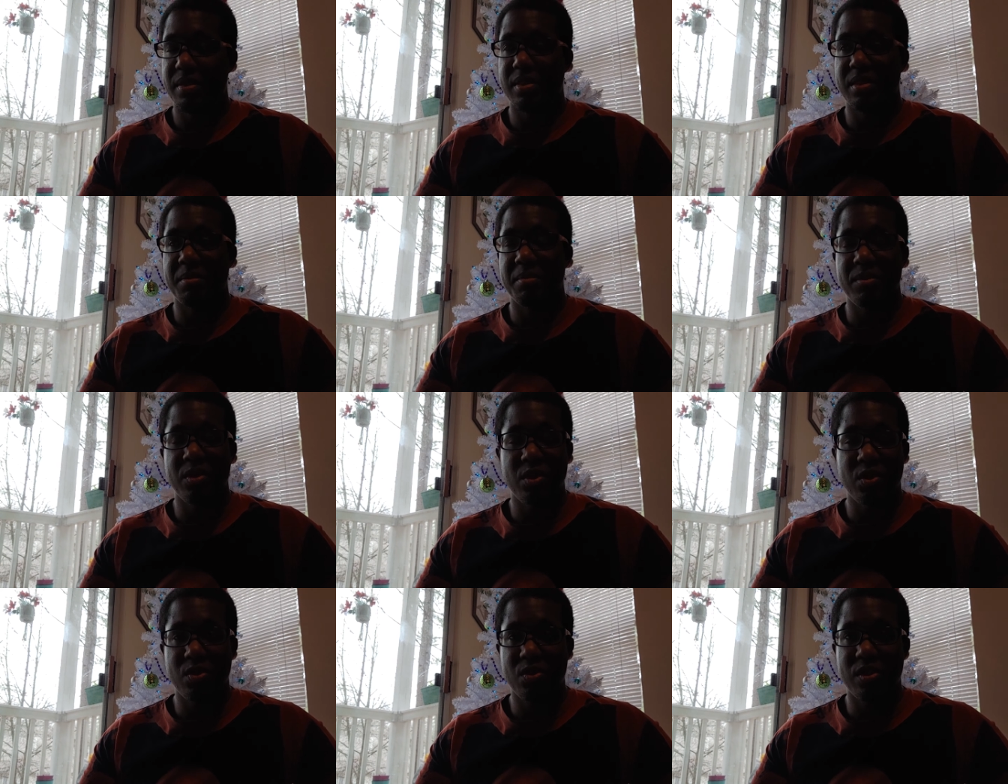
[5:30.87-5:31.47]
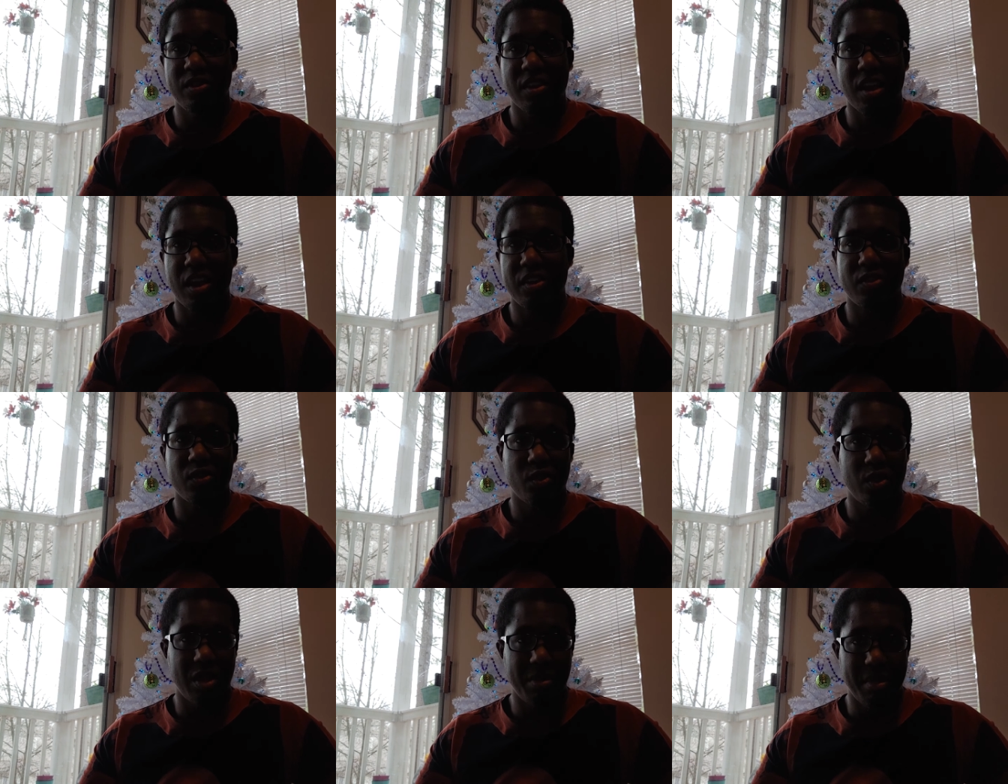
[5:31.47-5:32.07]
The moon is
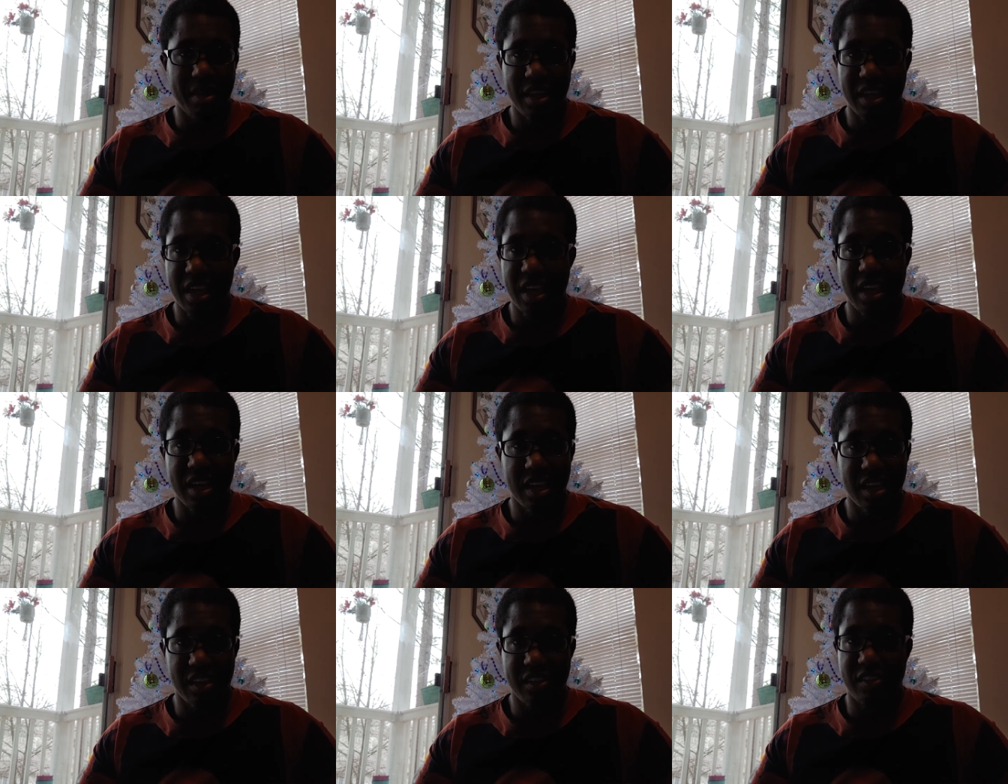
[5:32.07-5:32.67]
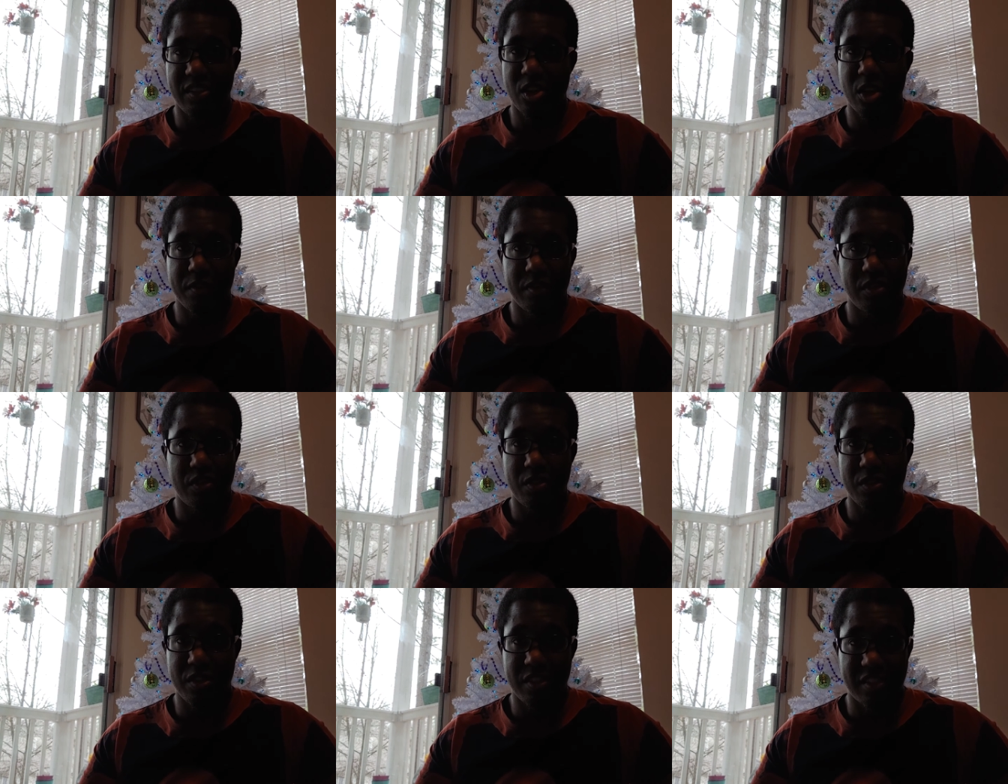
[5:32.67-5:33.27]
also going to be quincunxing over
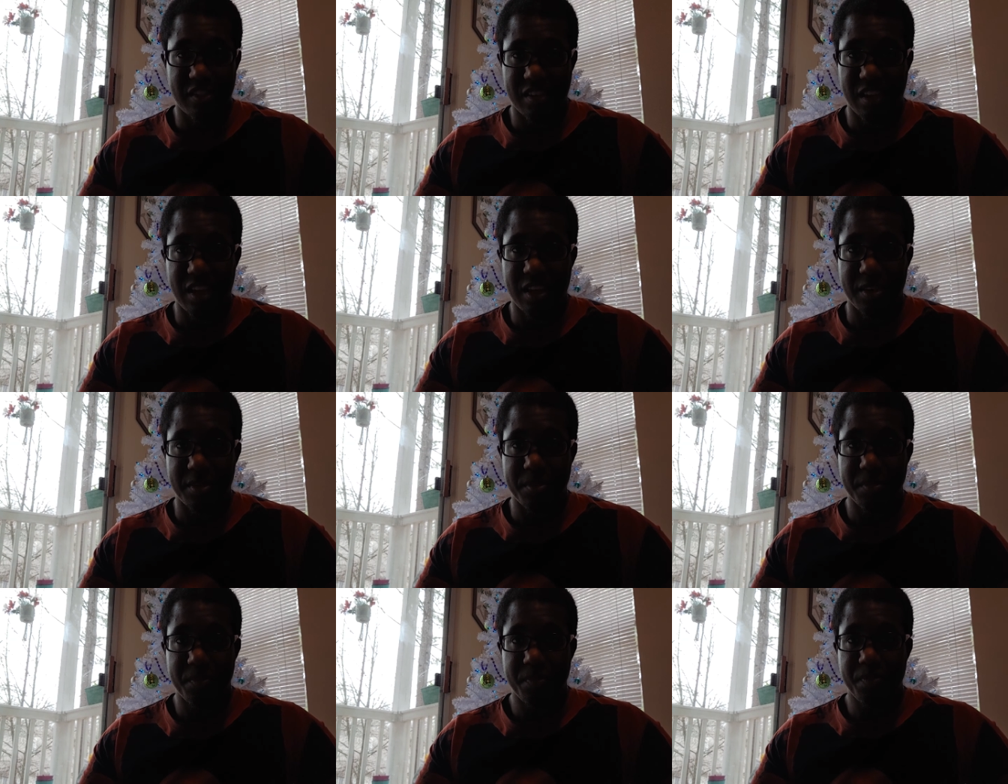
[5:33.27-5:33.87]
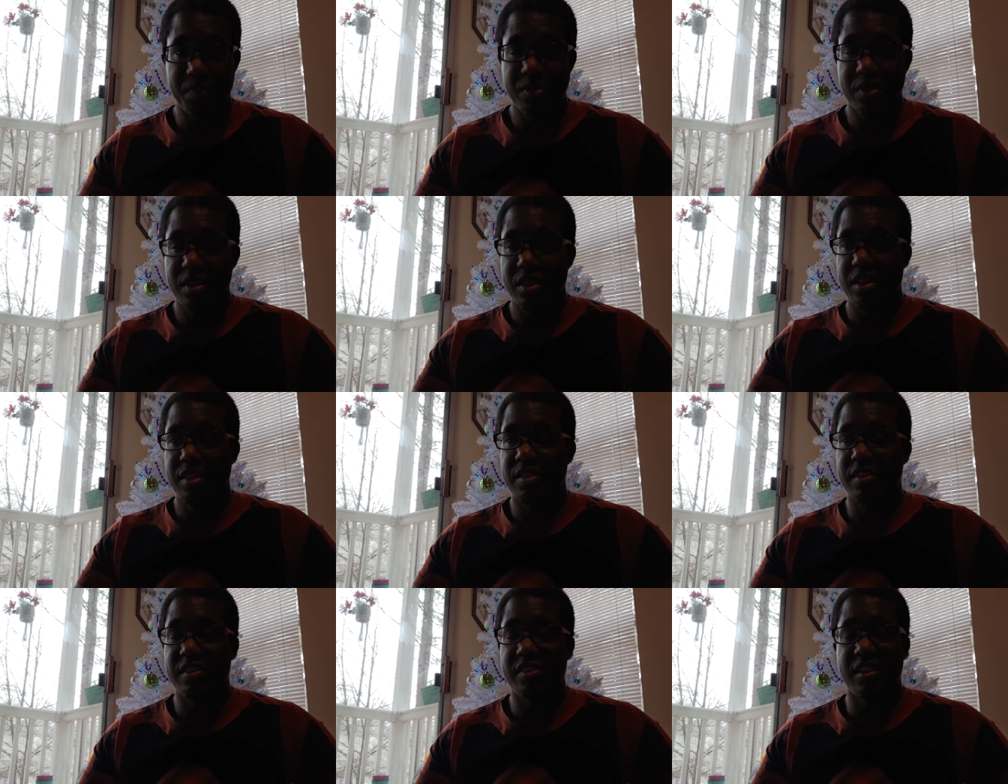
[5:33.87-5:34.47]
to the sun.
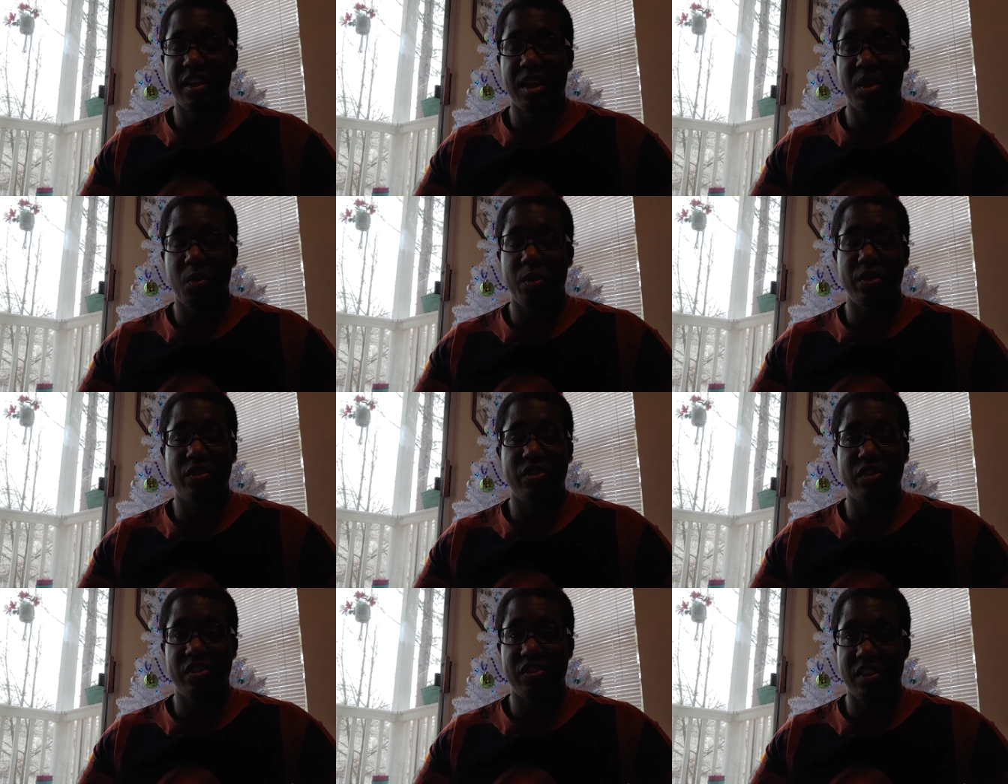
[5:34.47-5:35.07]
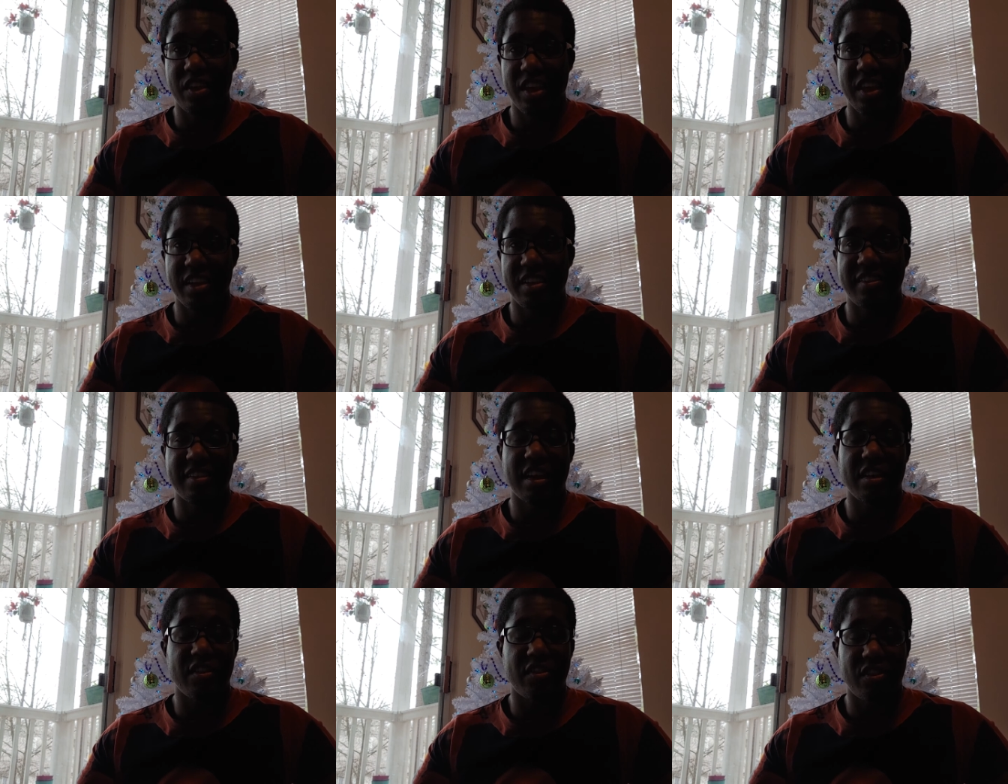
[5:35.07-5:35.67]
The sun, which is in
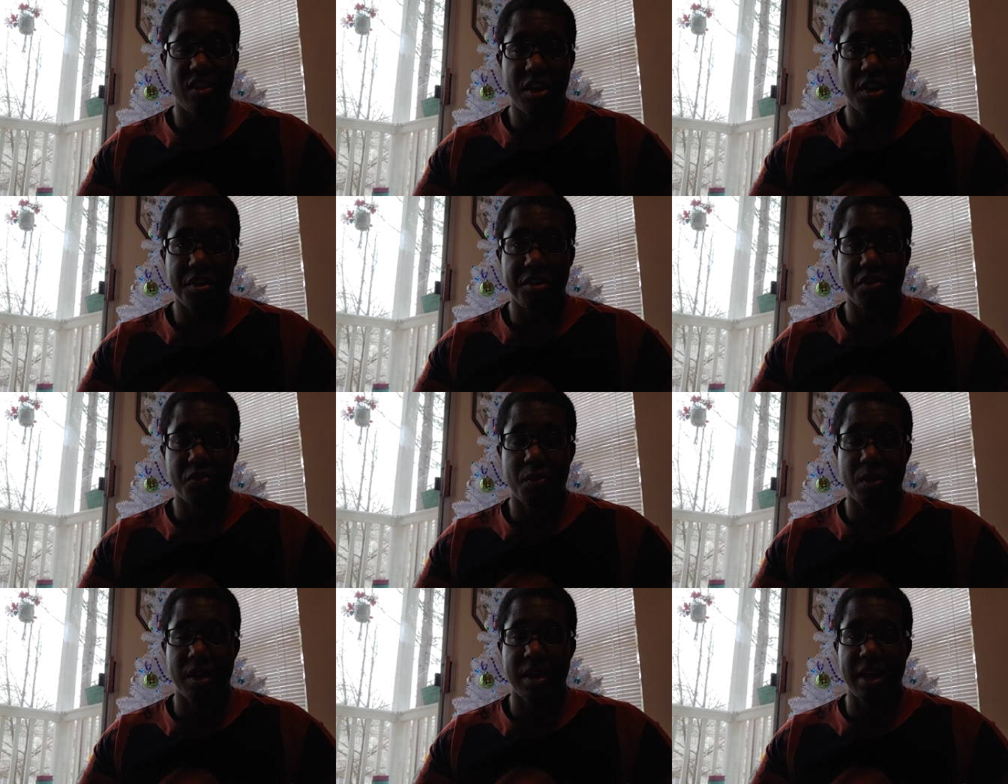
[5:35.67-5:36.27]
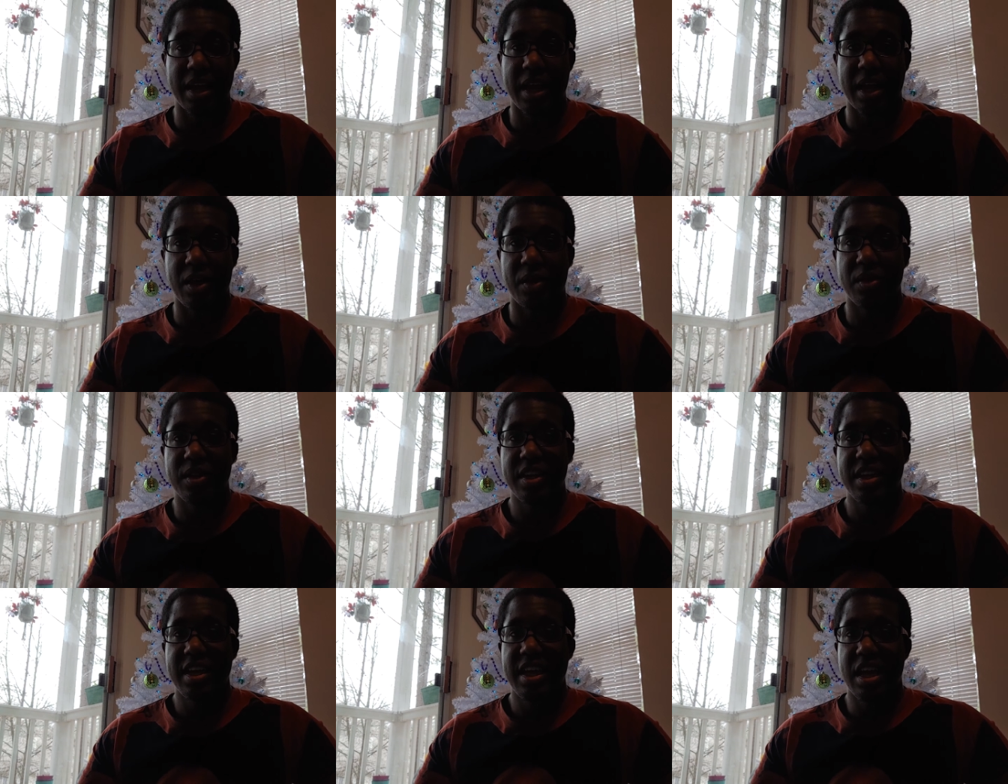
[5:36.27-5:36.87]
Sagittarius right
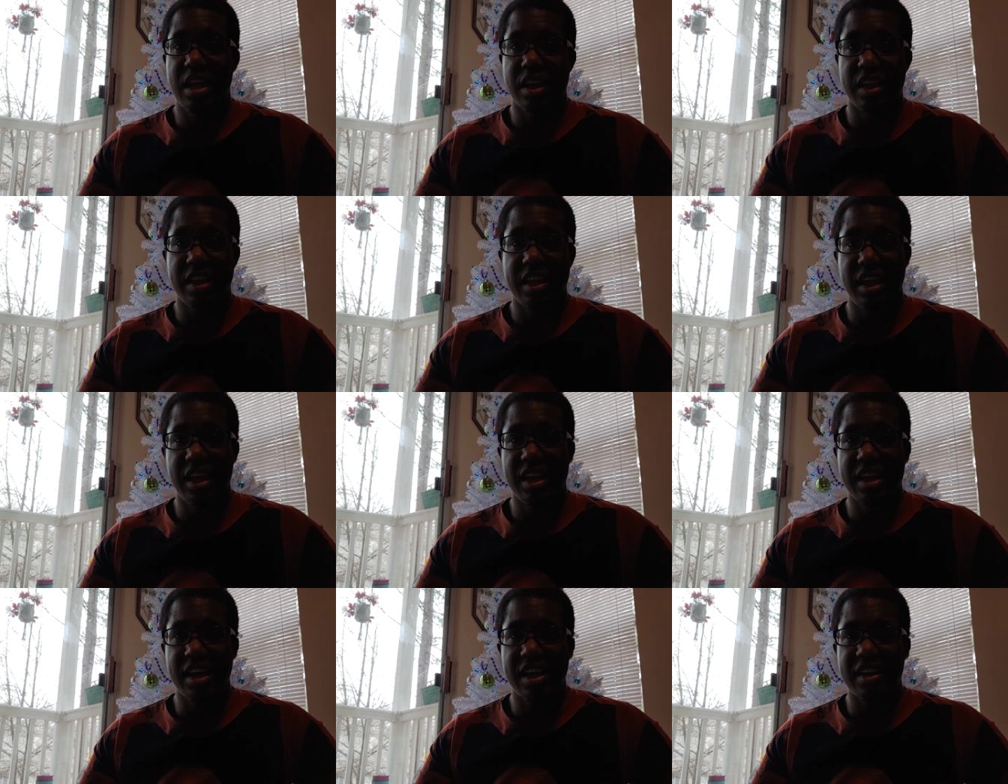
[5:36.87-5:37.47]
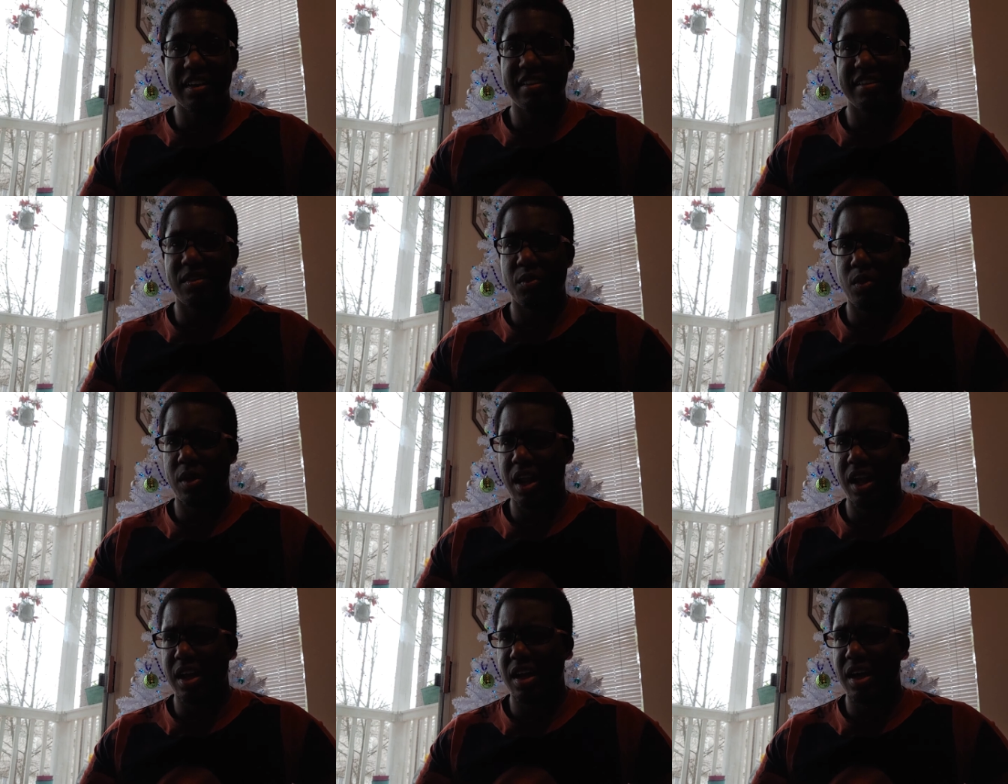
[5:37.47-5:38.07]
now, and the quincunx is what I